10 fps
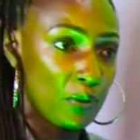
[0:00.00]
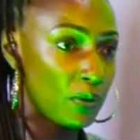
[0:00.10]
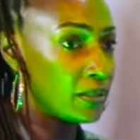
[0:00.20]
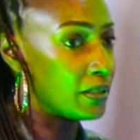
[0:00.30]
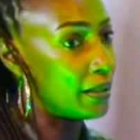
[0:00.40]

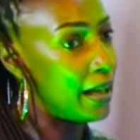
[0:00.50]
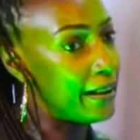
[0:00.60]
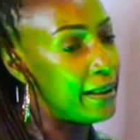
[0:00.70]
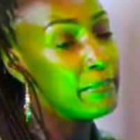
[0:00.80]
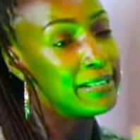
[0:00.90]
Because
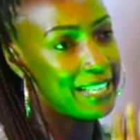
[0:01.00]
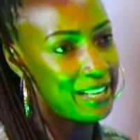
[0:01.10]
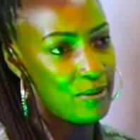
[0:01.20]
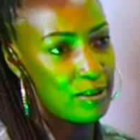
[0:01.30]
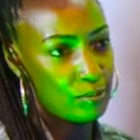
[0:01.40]
let me
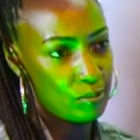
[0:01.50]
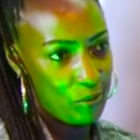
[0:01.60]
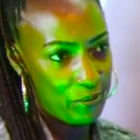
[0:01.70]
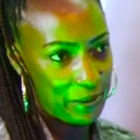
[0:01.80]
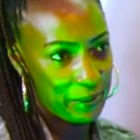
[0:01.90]
tell you a
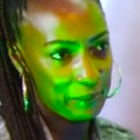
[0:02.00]
story.